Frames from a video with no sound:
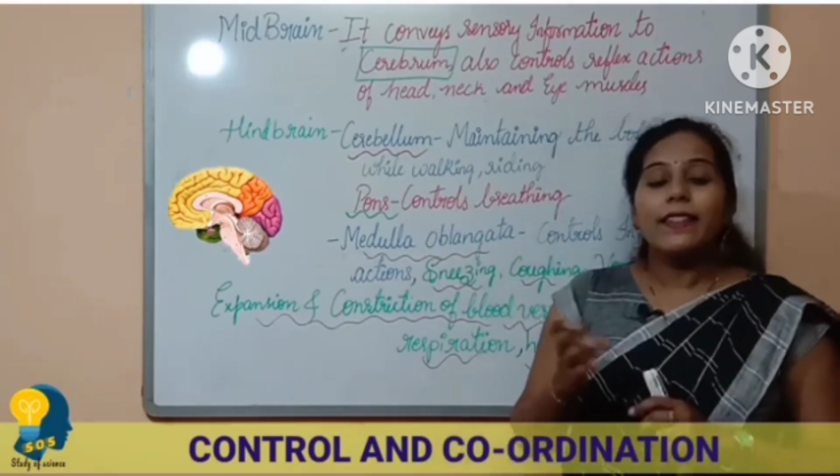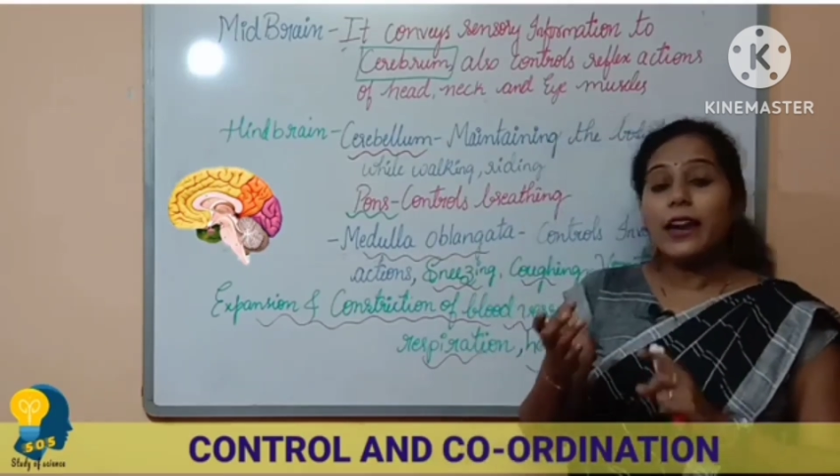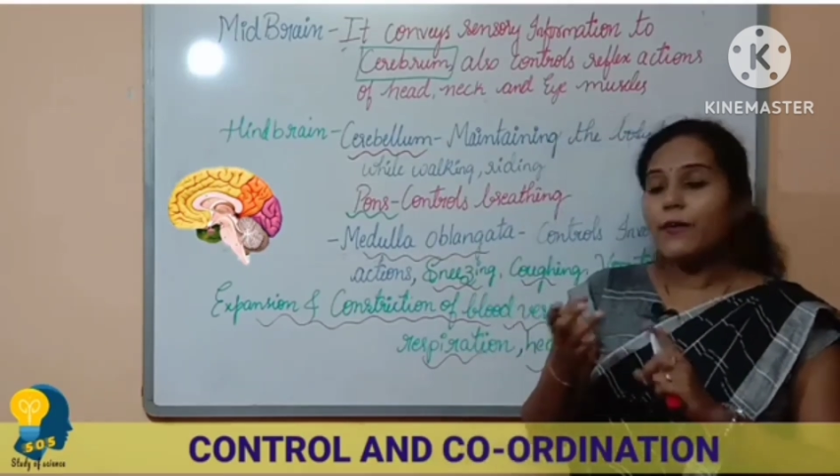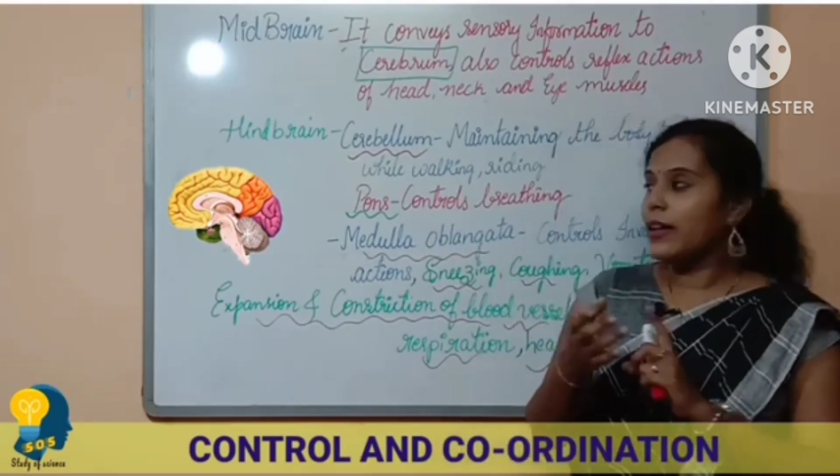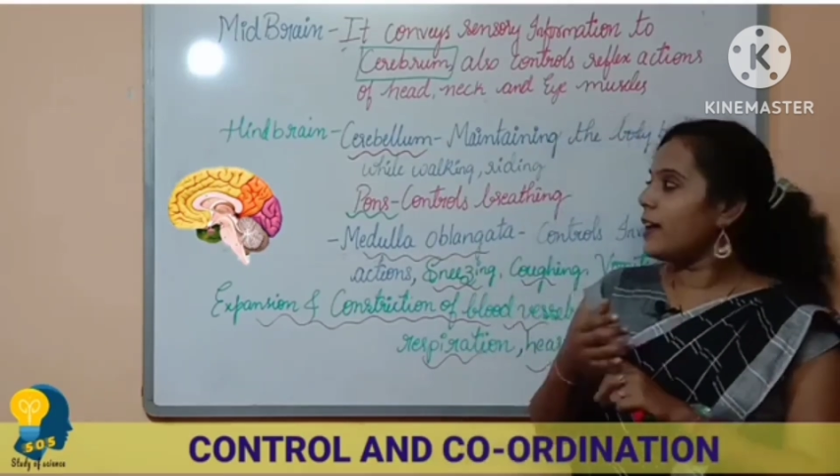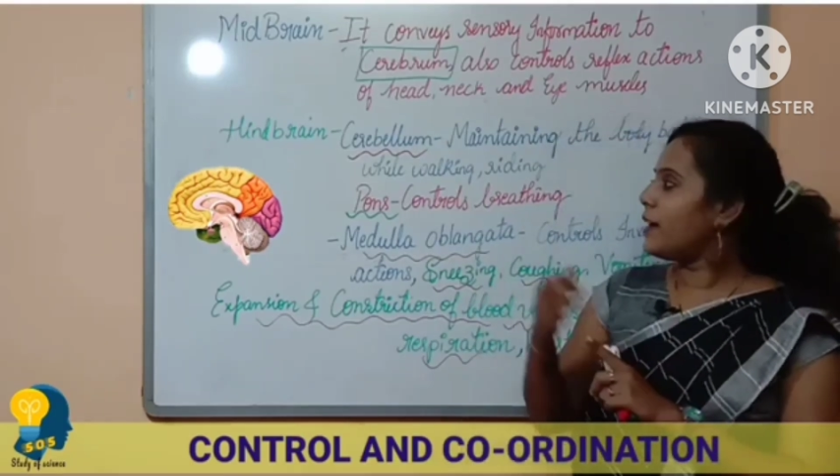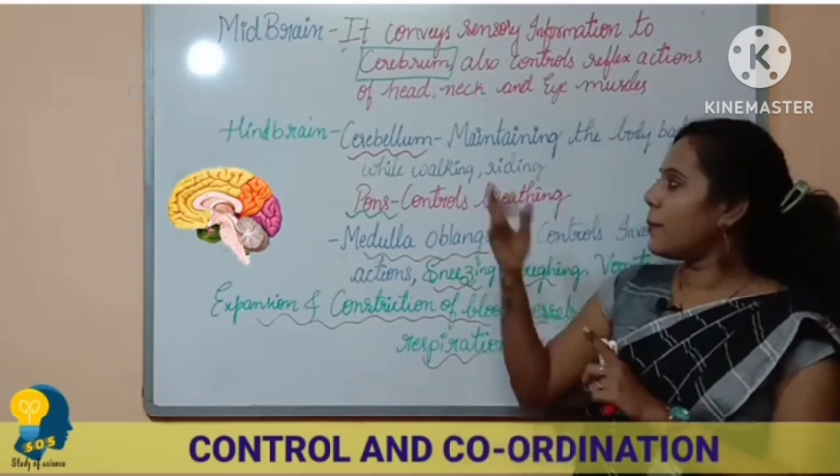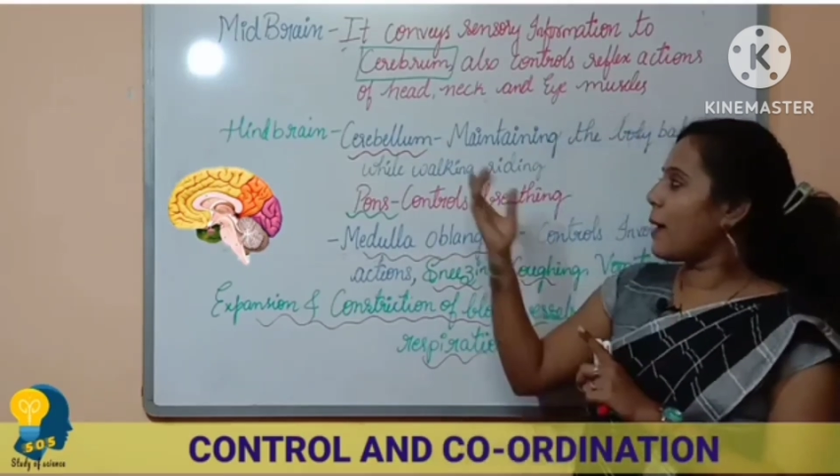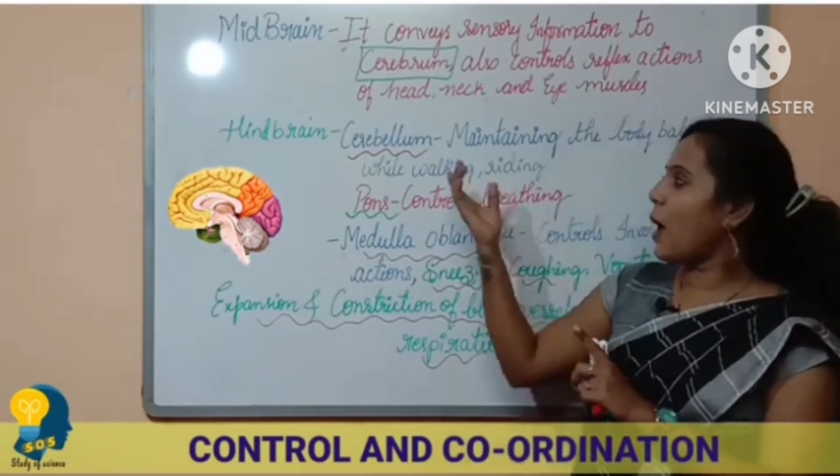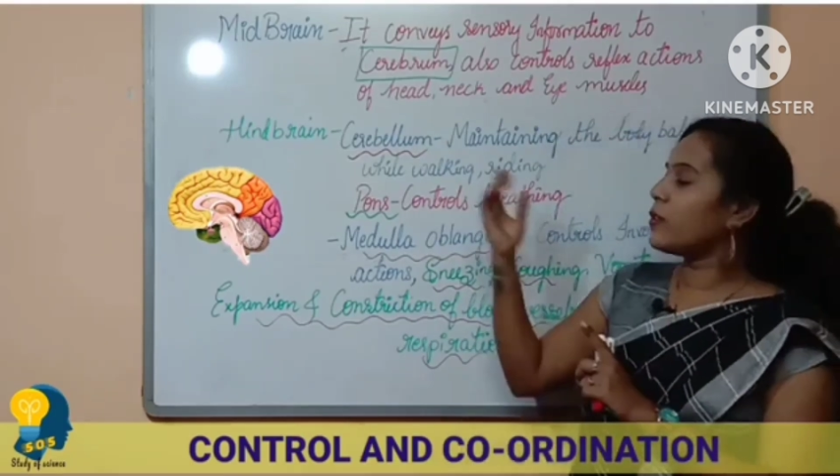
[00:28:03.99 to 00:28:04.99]
Then we
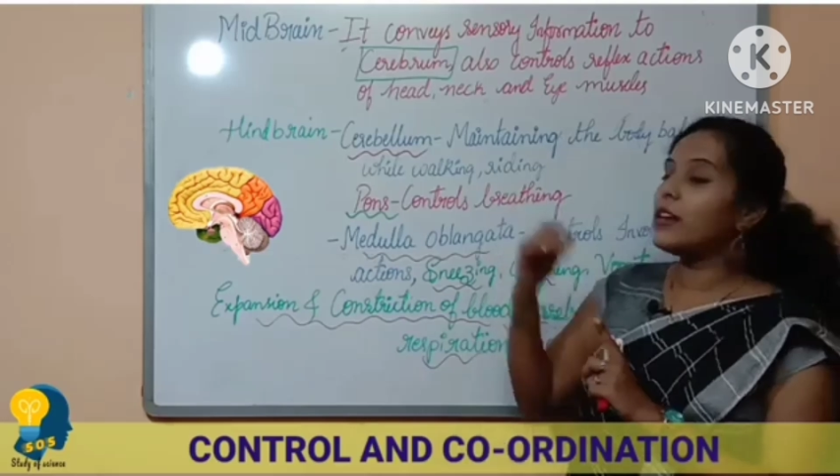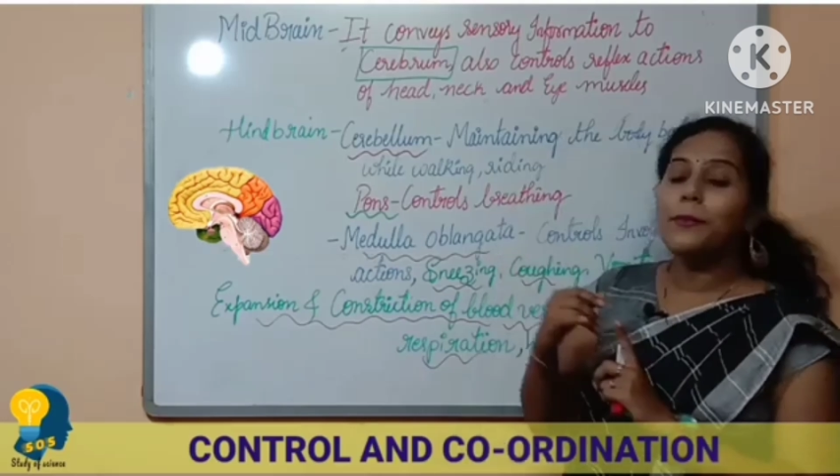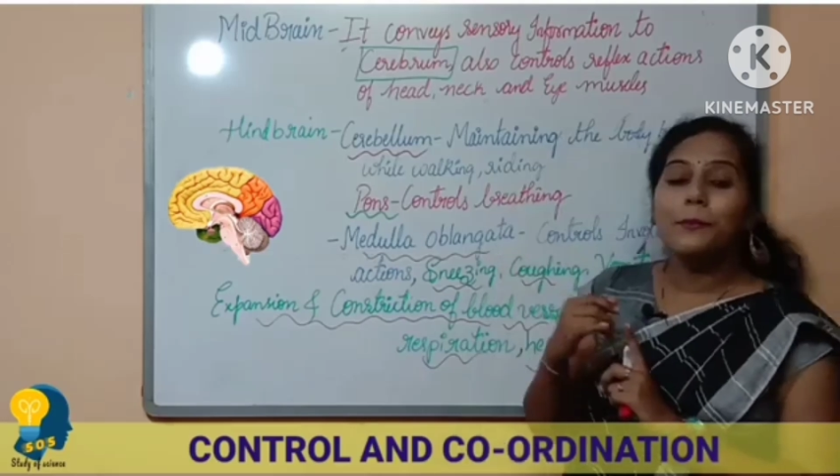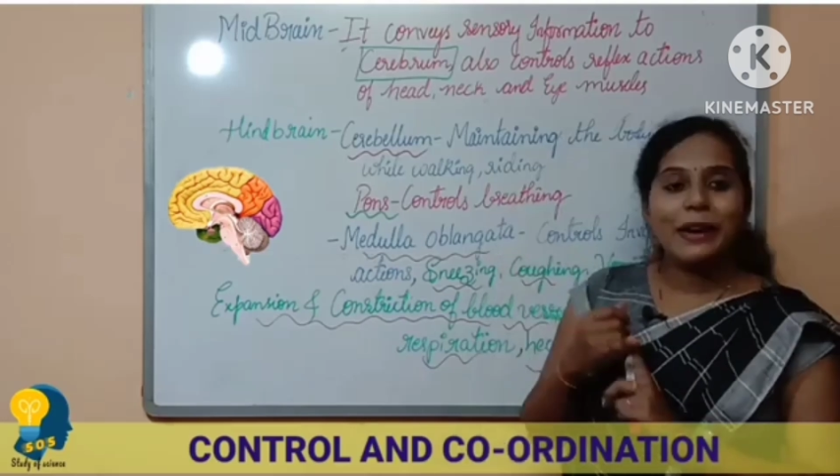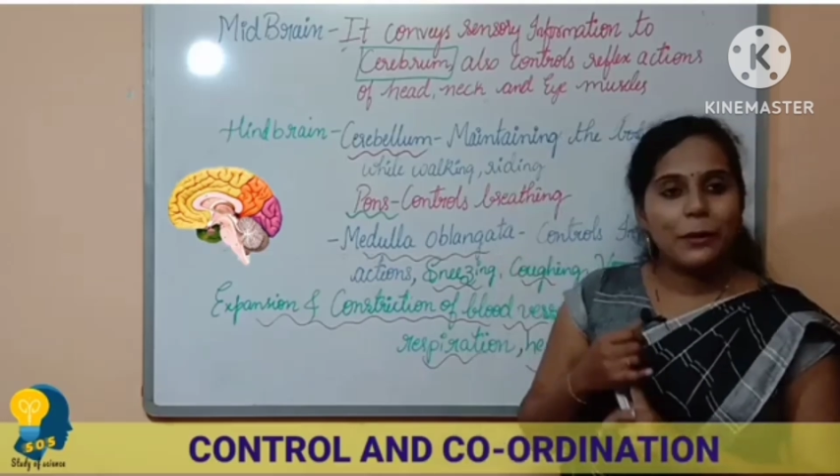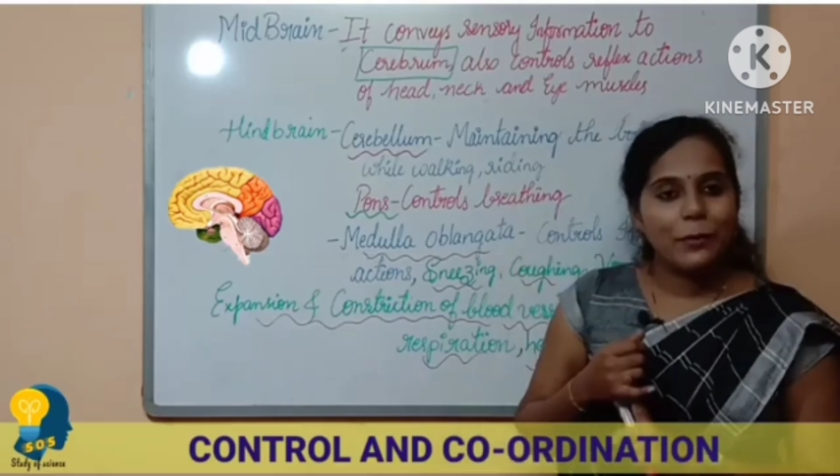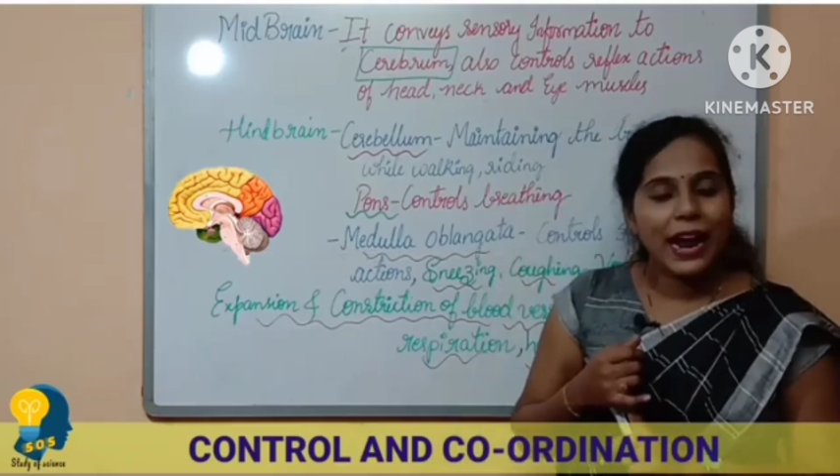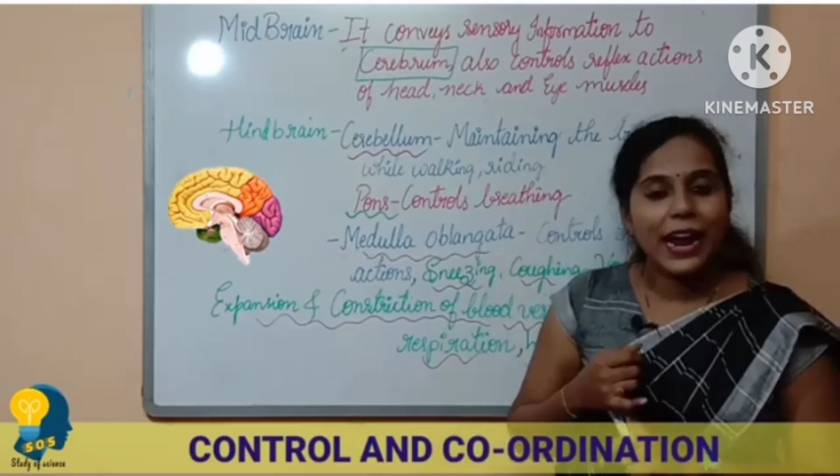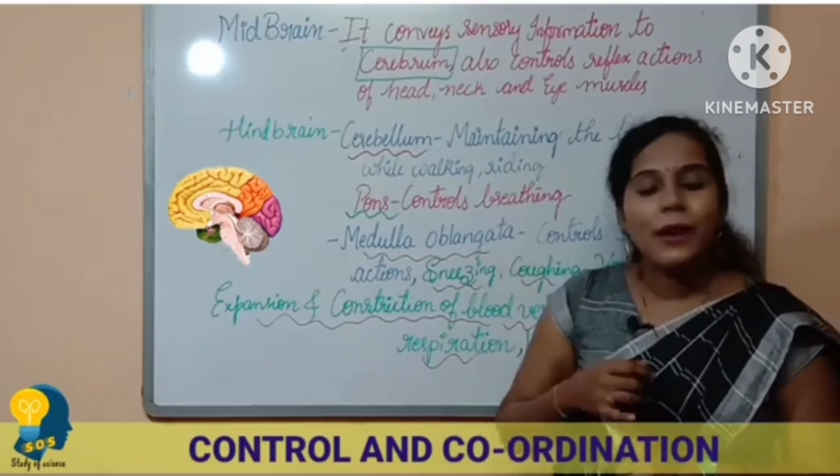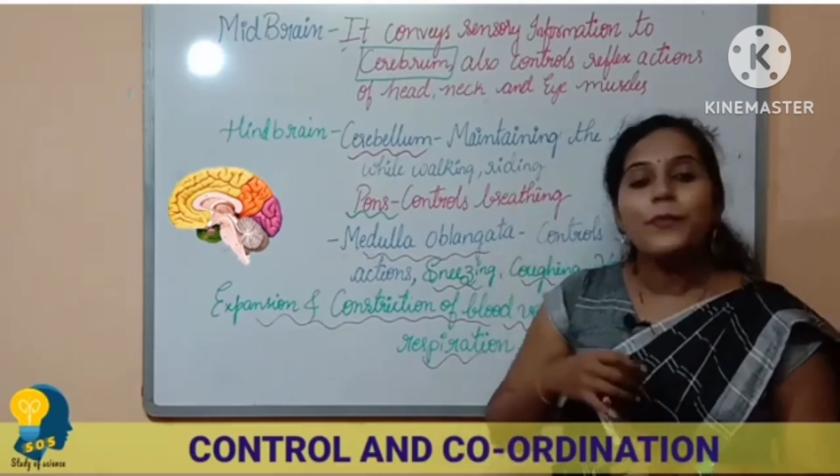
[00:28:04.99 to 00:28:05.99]
learnt about the
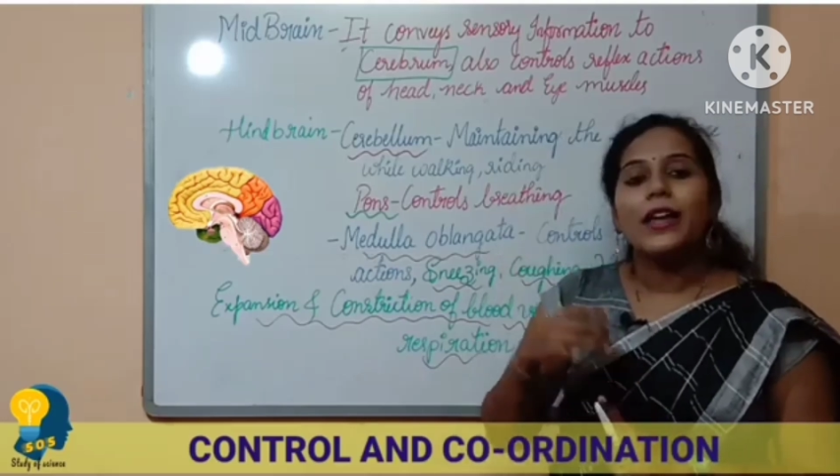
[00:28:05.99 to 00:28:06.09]
midbrain